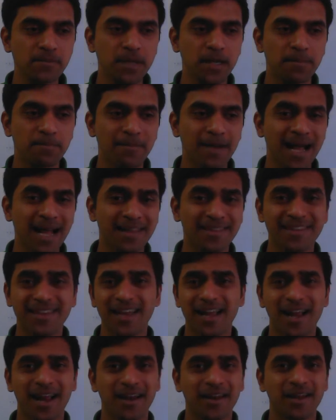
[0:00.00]
math
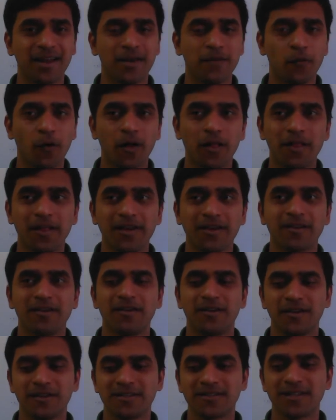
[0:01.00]
and involving
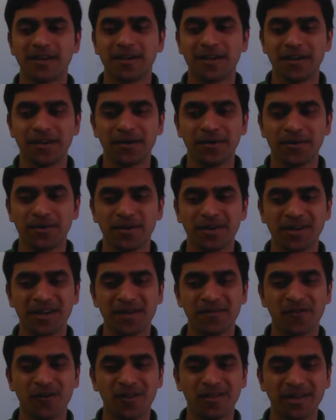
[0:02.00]

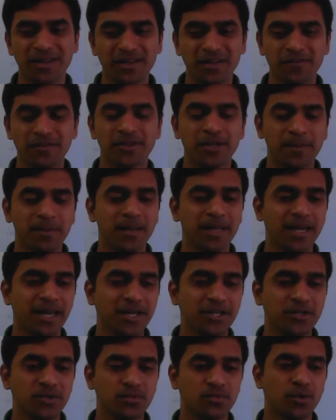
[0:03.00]
involving different
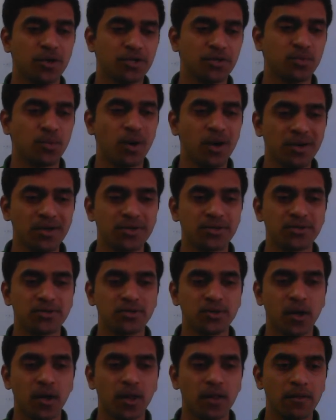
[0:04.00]
applications what you wanted to
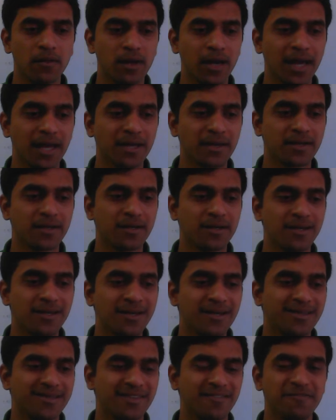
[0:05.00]
solve, like
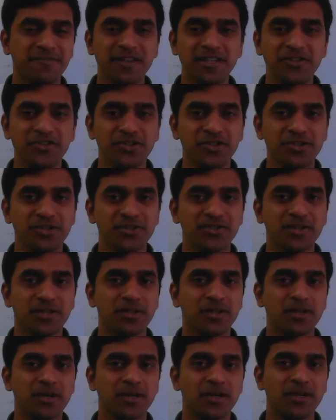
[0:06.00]
the features
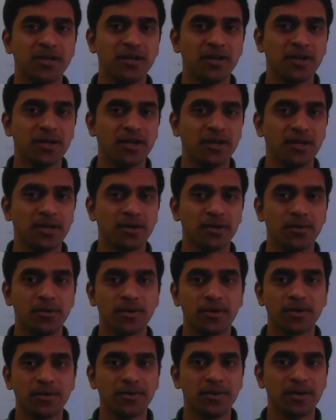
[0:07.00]
and the
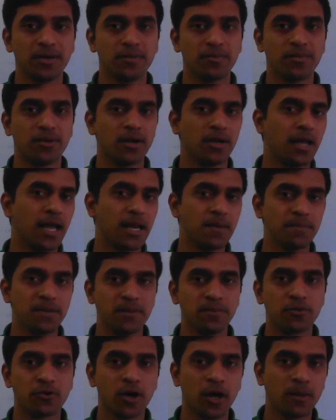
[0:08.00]

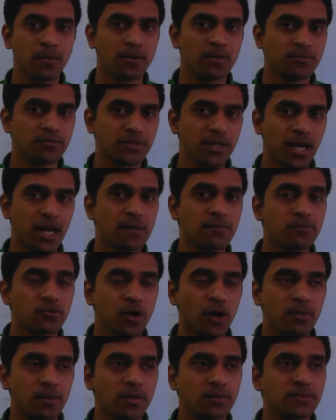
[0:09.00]
NP problems, N
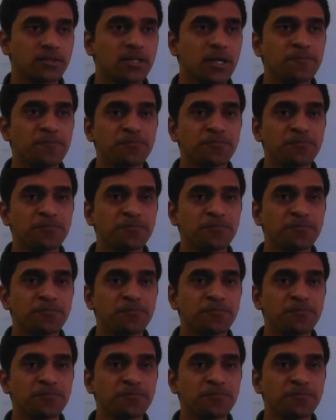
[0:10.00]
problems.